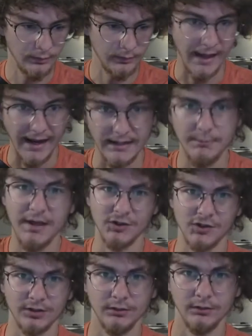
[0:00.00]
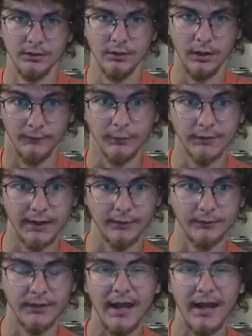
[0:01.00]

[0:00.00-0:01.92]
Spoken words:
animation of your titles.